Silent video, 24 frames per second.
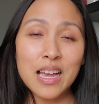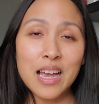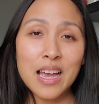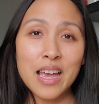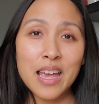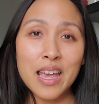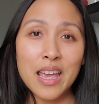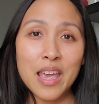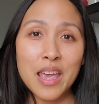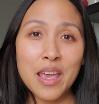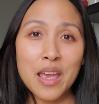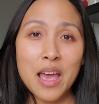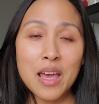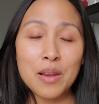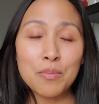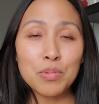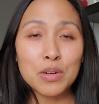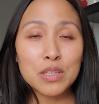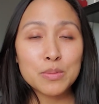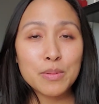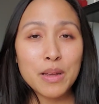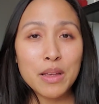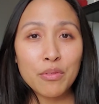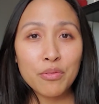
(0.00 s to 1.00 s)
I had
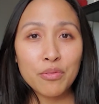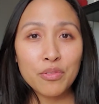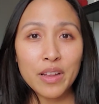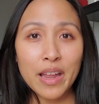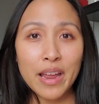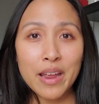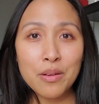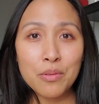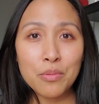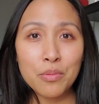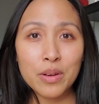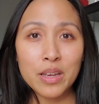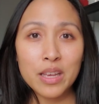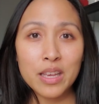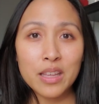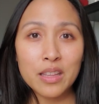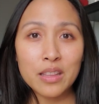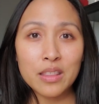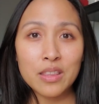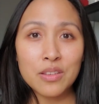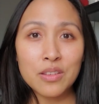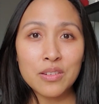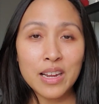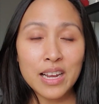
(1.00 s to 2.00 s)
booked my flight with
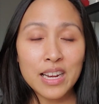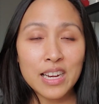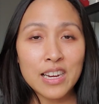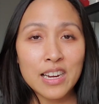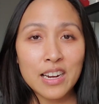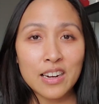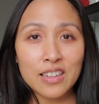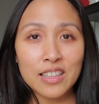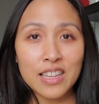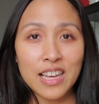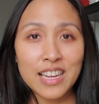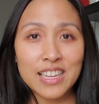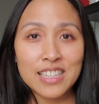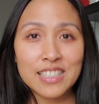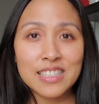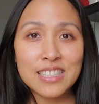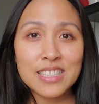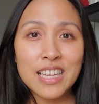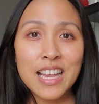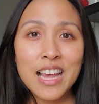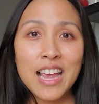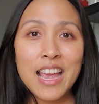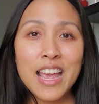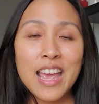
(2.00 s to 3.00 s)
United Airlines